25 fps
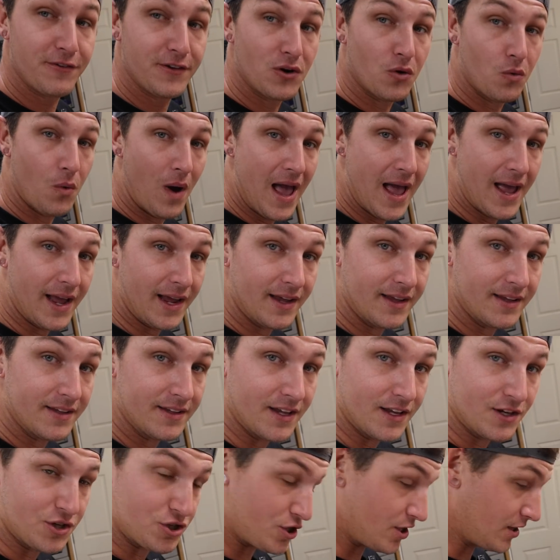feet away,
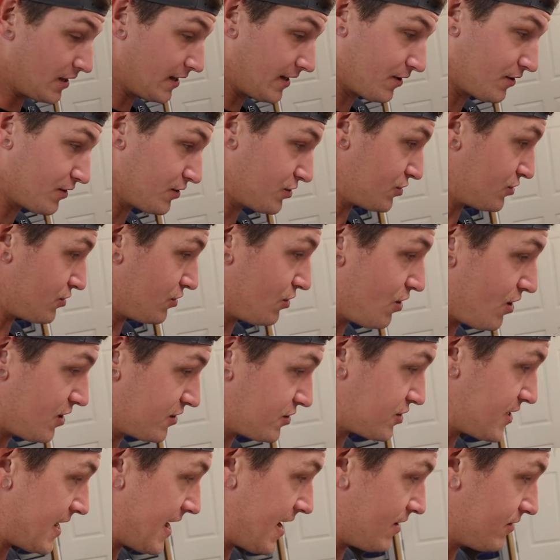and she literally just
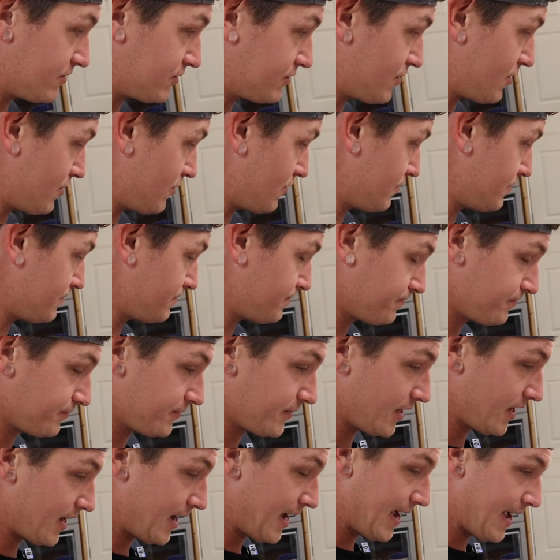launched out. So
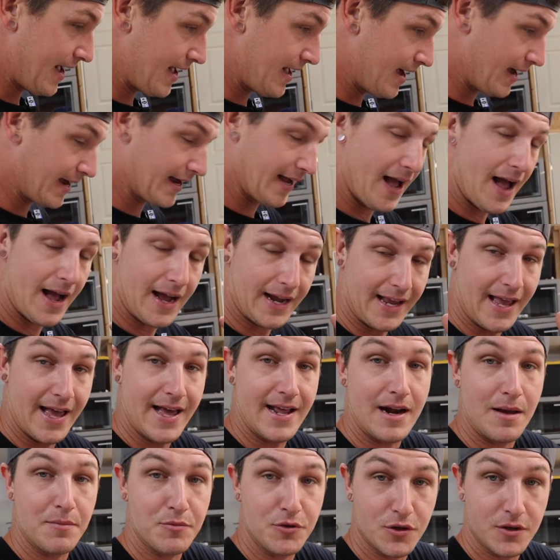
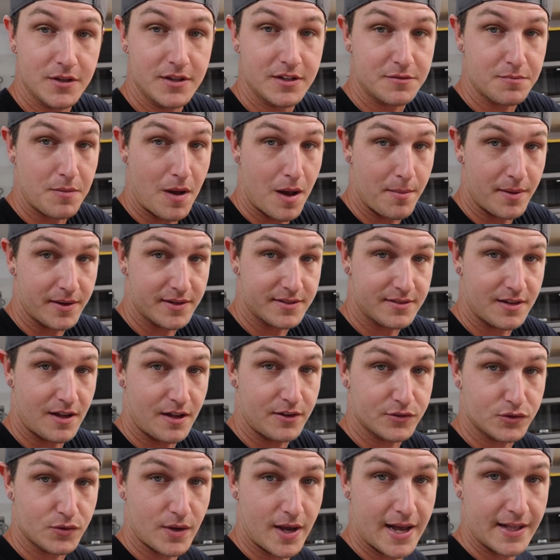again, I'm doing this by
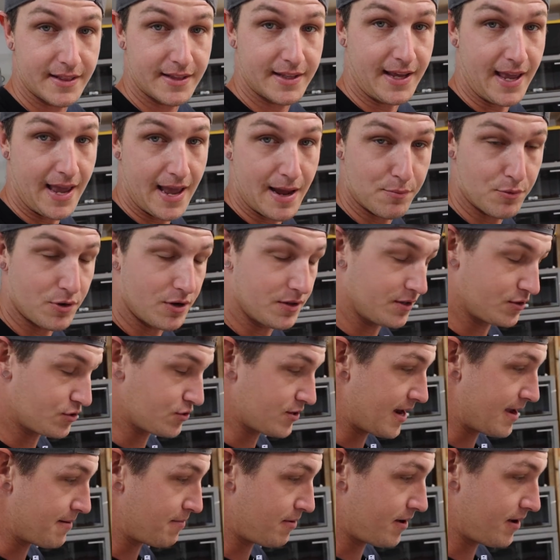myself, so I had the camera on the
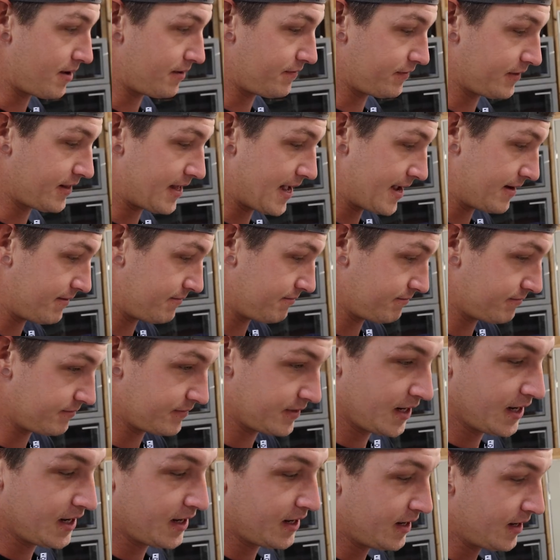tripod for that
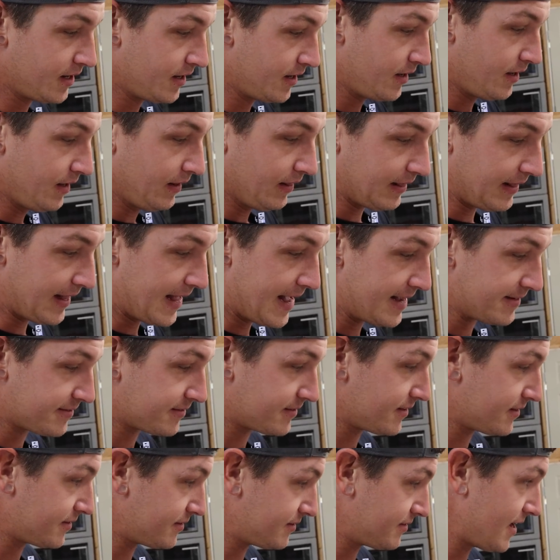
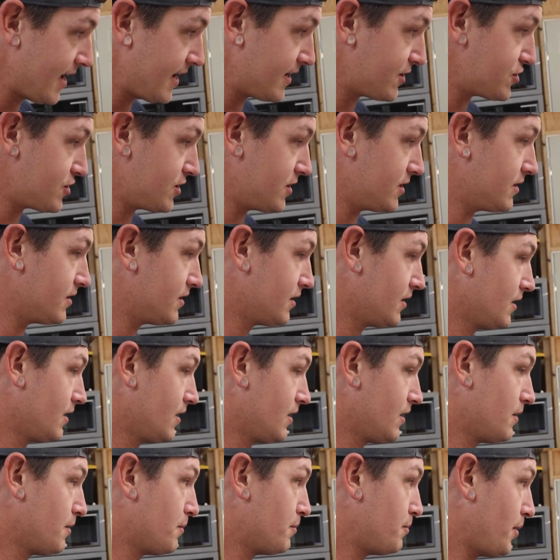last section.
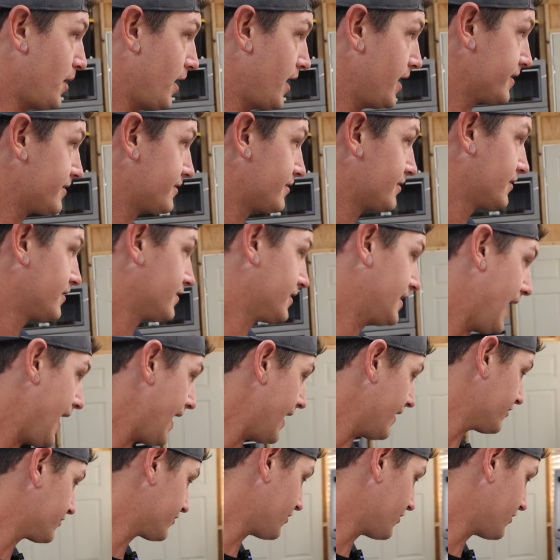But yeah,